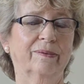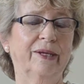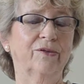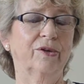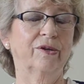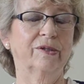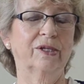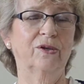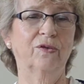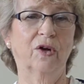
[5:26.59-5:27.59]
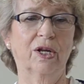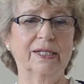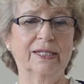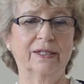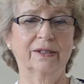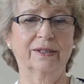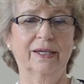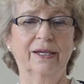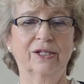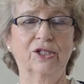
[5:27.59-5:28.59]
introducing new volunteers,
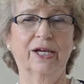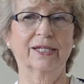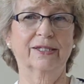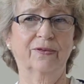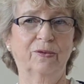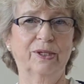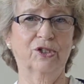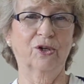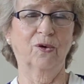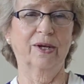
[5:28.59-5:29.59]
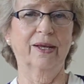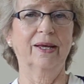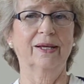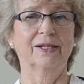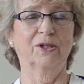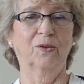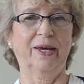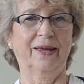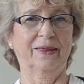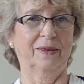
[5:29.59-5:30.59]
she asked if we'd show it. So we
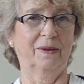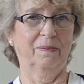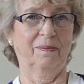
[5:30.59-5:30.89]
had the